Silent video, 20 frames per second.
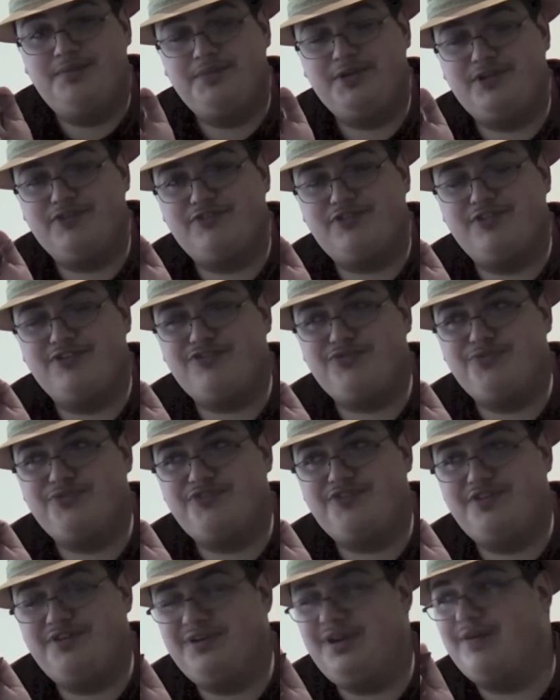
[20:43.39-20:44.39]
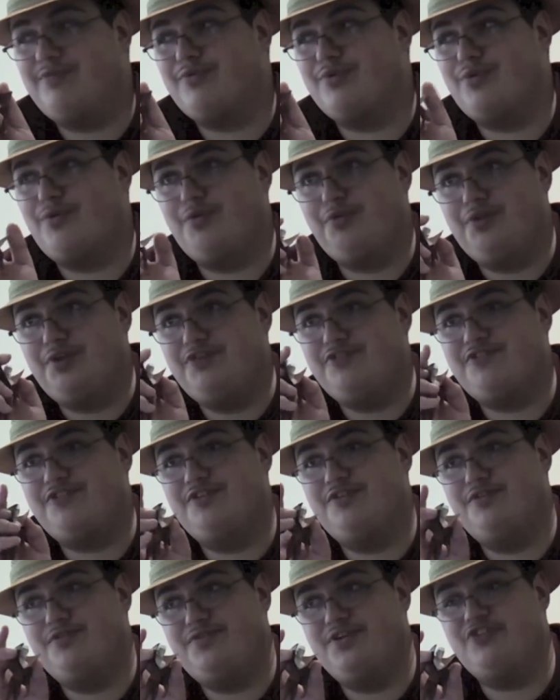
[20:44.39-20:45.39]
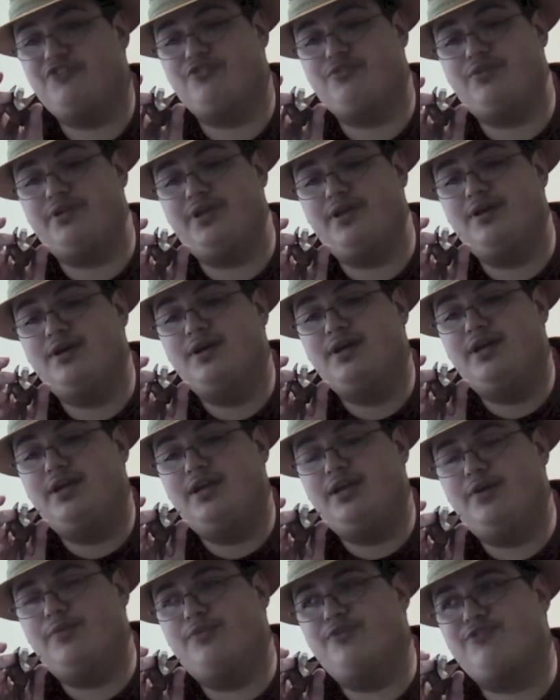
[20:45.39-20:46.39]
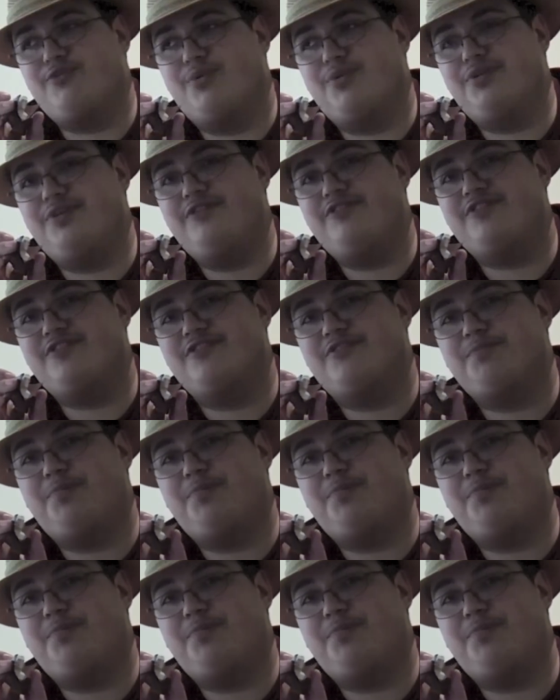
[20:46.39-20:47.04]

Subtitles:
because this was never released individually. It was released